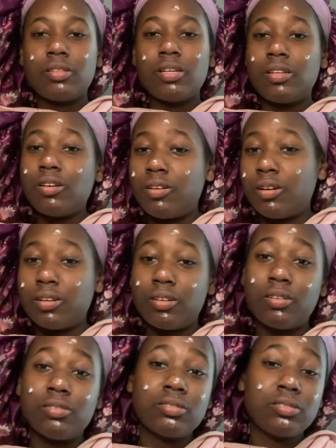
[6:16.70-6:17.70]
and
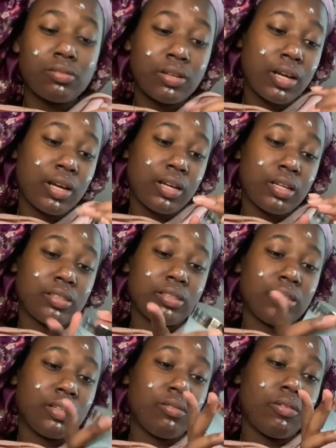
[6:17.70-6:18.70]
also guys
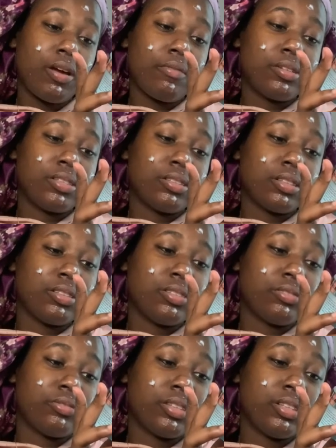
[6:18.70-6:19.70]
i don't have a
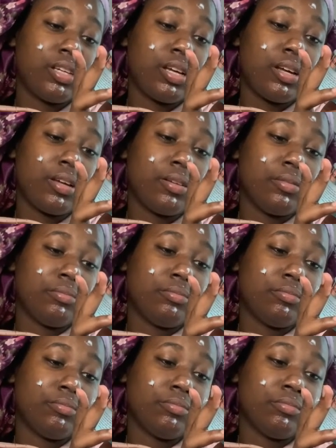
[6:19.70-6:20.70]
sunscreen yet
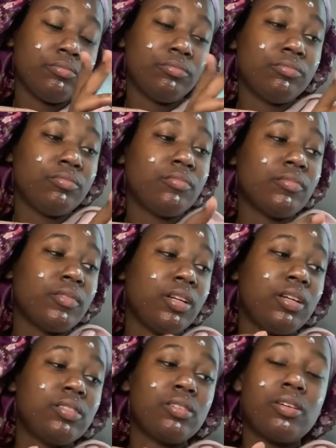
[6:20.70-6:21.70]

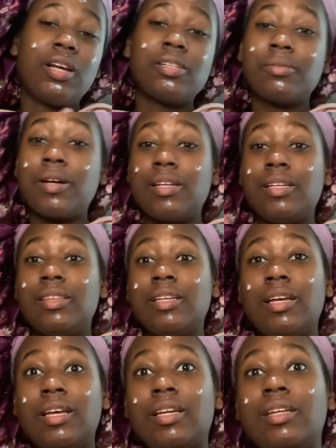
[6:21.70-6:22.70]
so that's what i need to
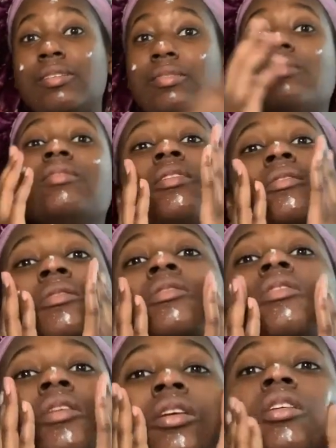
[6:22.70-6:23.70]
get
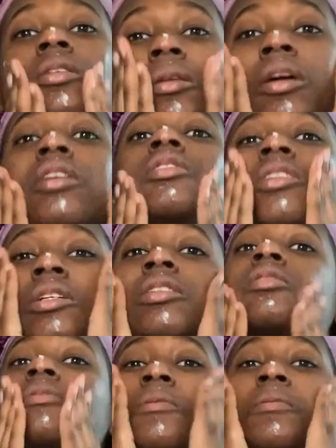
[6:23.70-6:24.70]
and i just